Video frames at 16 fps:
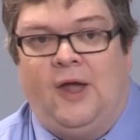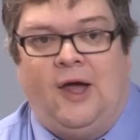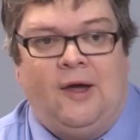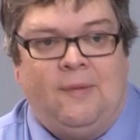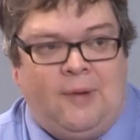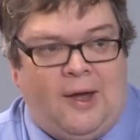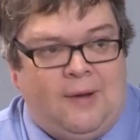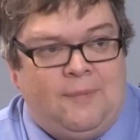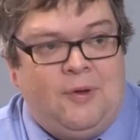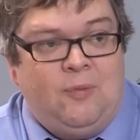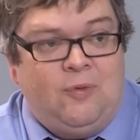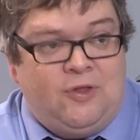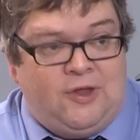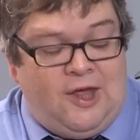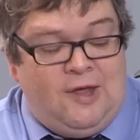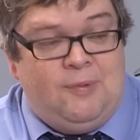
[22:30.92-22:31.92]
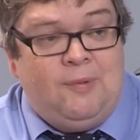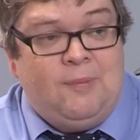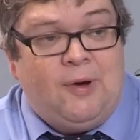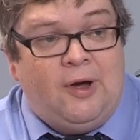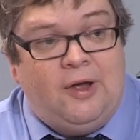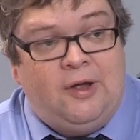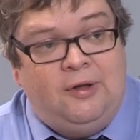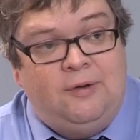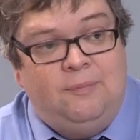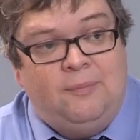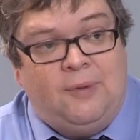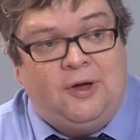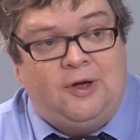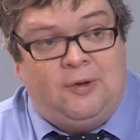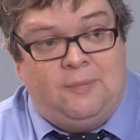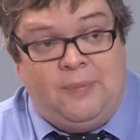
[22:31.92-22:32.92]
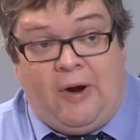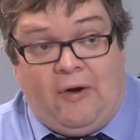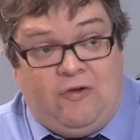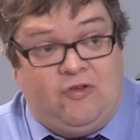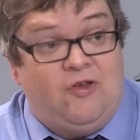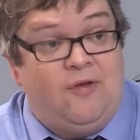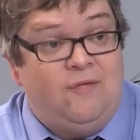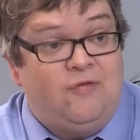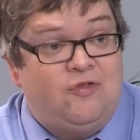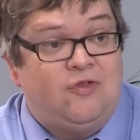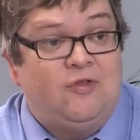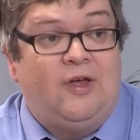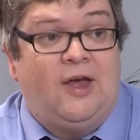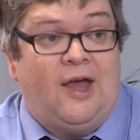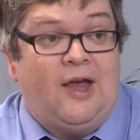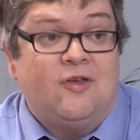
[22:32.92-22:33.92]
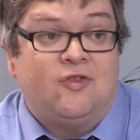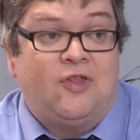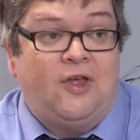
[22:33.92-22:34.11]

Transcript: I'm happy with keeping my comparatives as